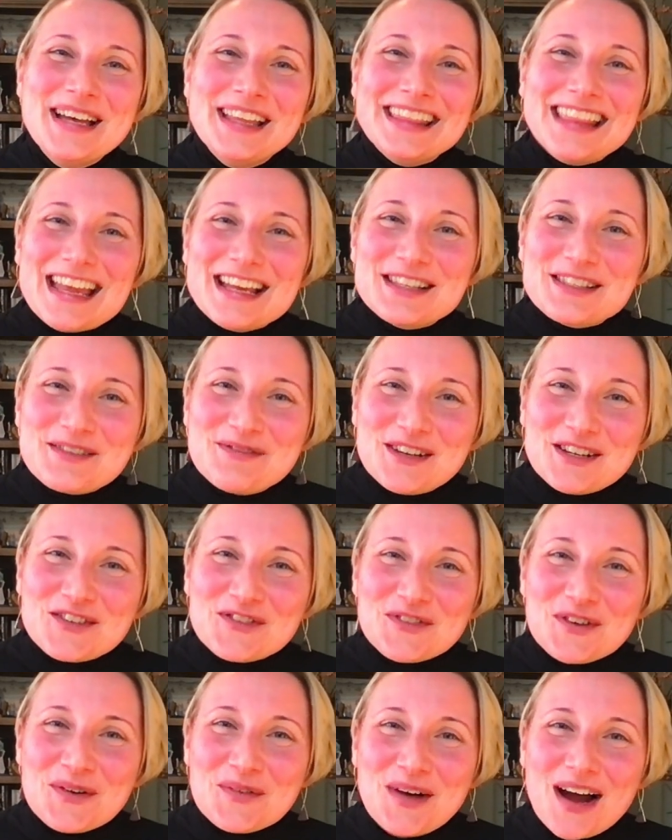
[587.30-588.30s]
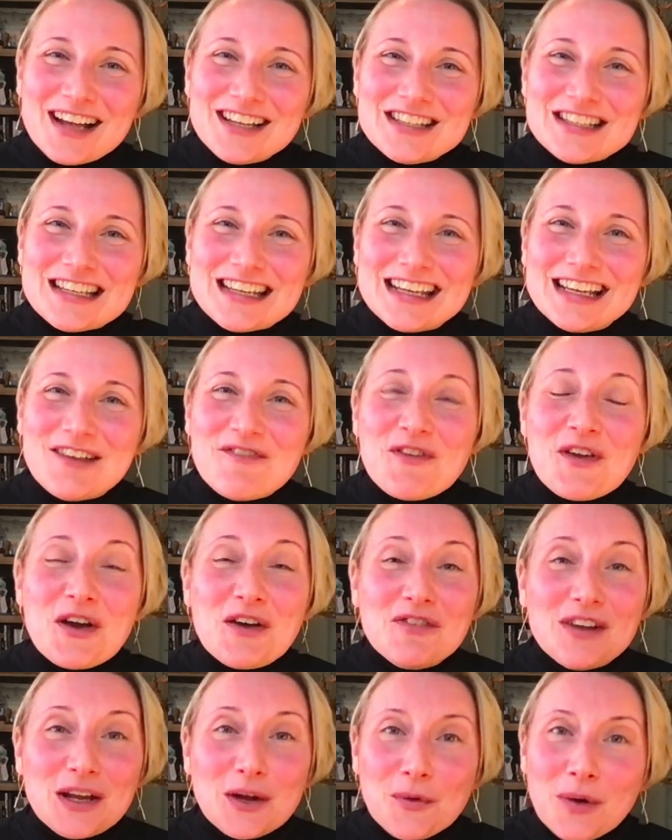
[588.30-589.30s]
Thanks so much for watching. If you
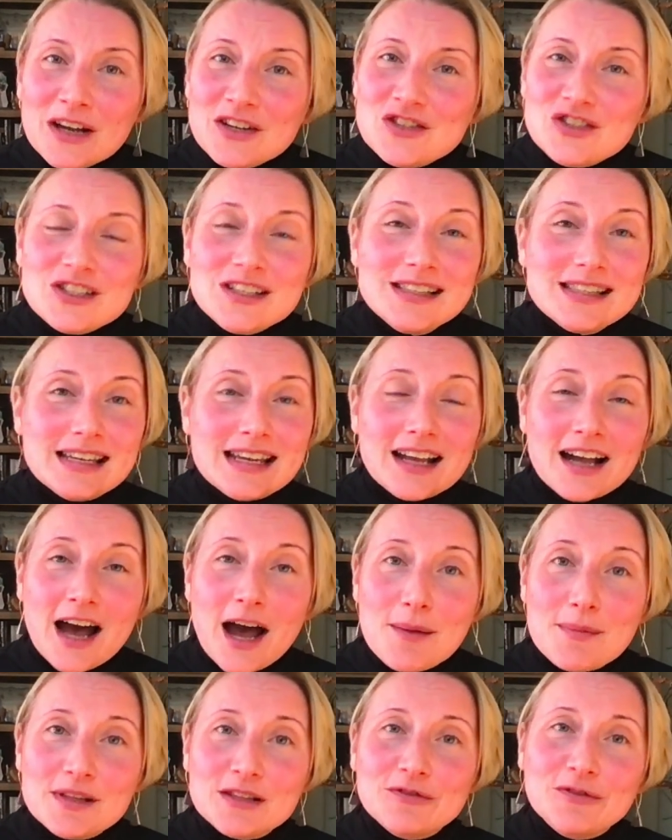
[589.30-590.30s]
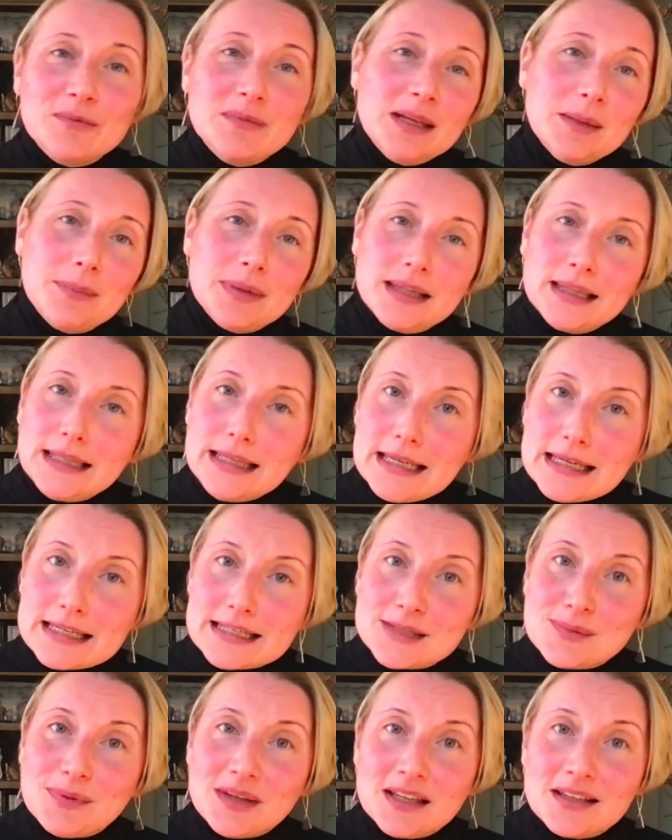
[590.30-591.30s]
have any questions, any comments for me,
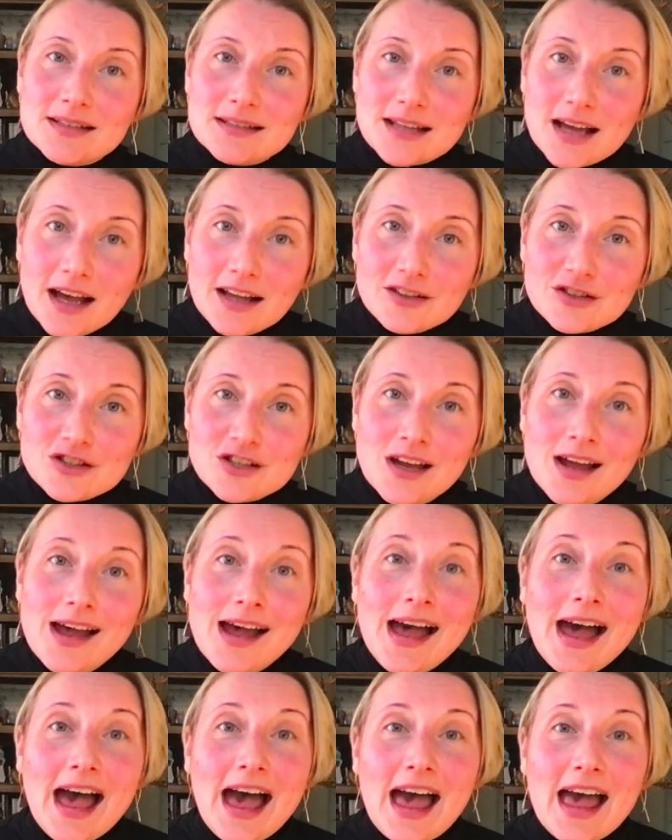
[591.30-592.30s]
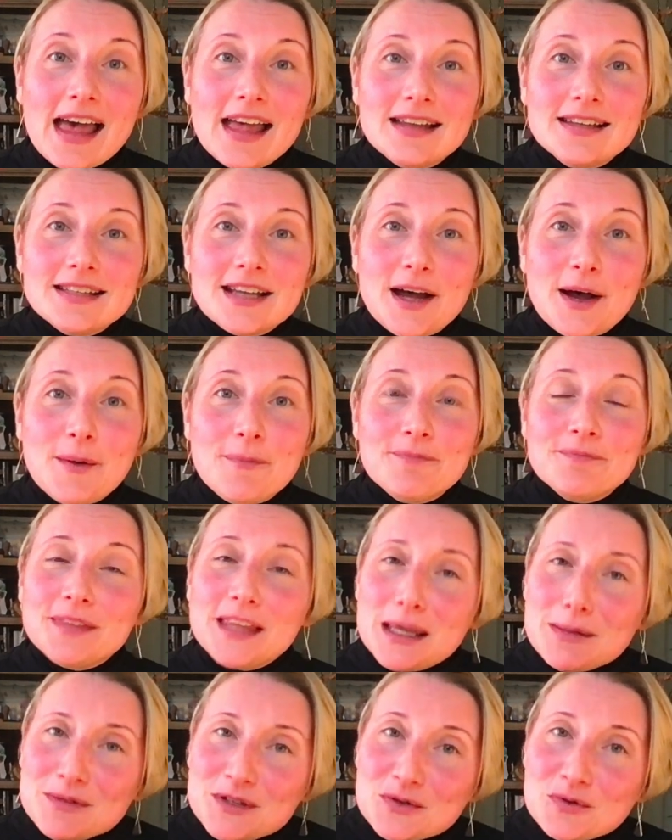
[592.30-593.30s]
please be in touch. And
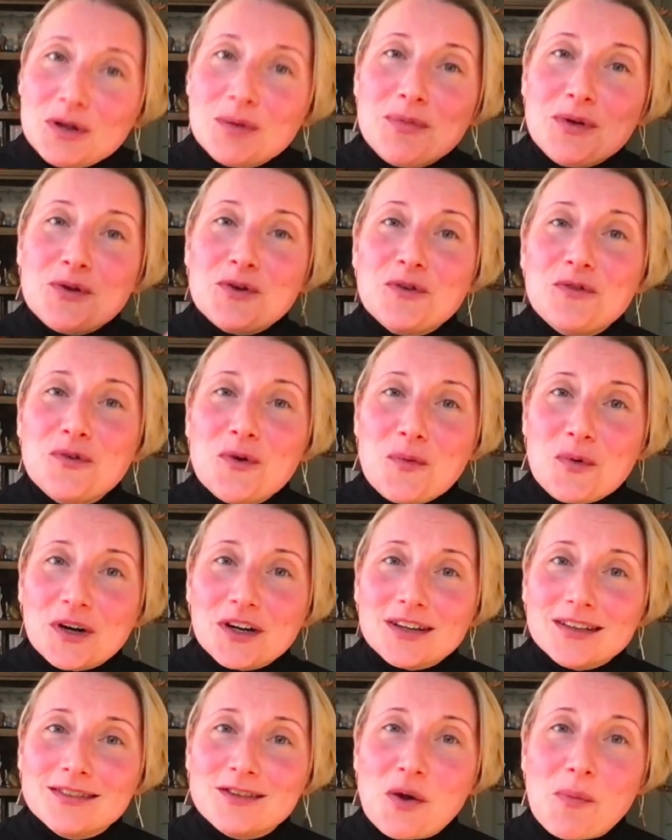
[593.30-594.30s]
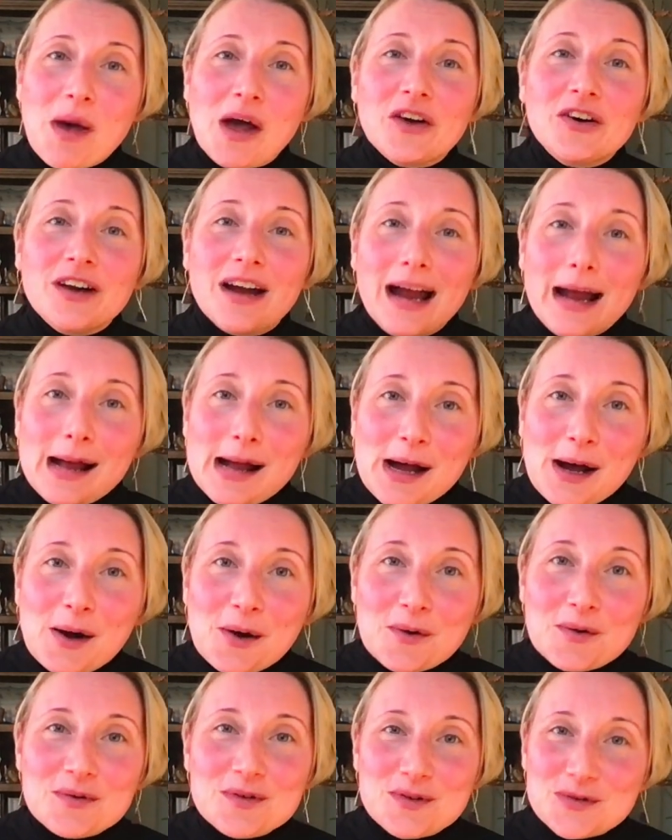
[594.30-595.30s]
keep doing beautiful work, no matter
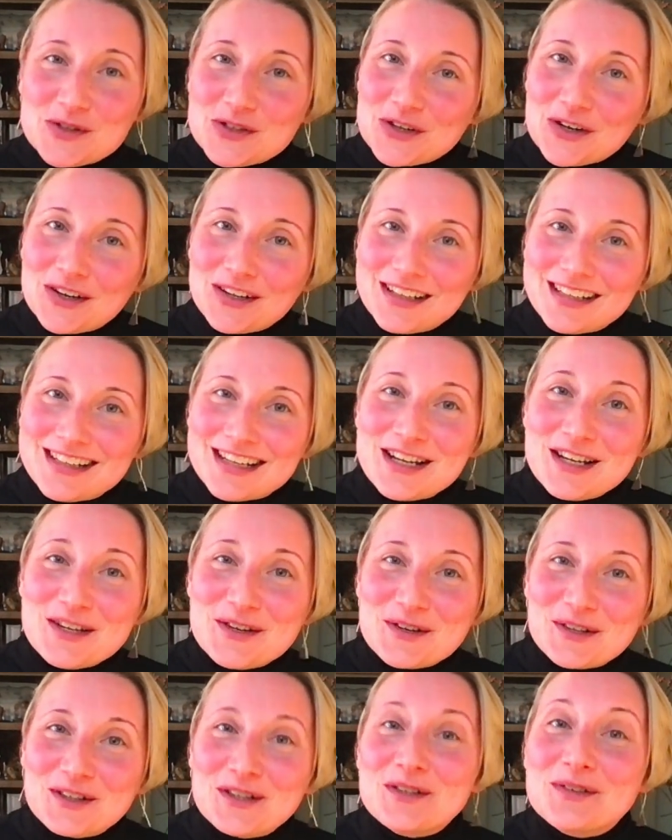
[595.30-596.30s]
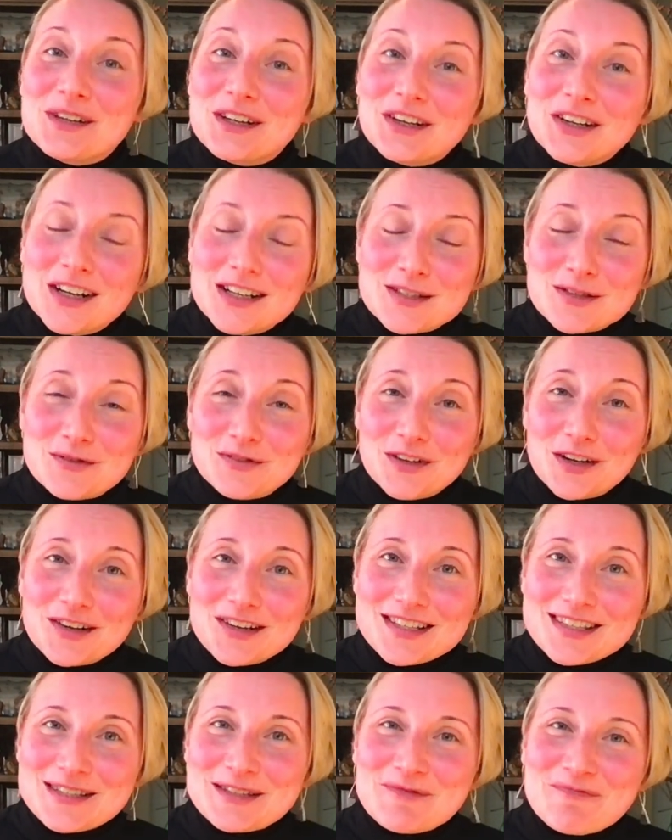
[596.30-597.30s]
how you started your career as a
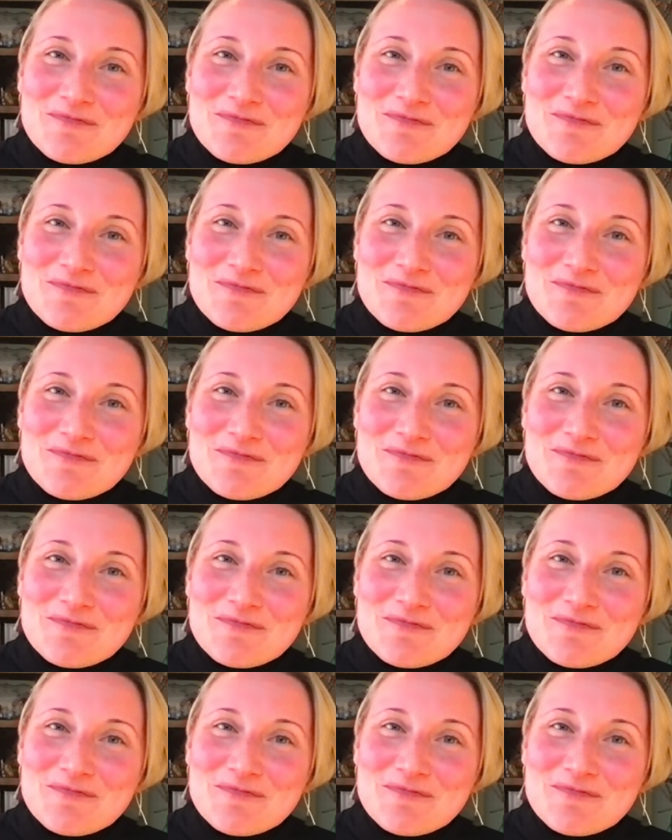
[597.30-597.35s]
florist.